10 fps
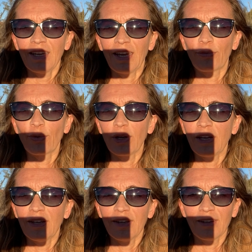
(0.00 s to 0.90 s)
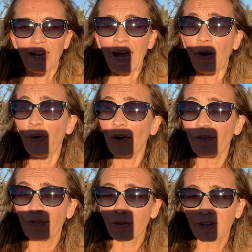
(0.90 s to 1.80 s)
every hour
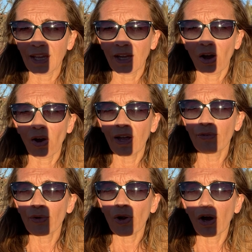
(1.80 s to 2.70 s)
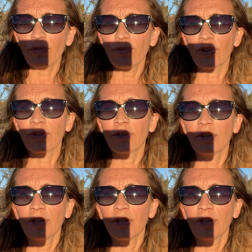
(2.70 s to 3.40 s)
of the day, however often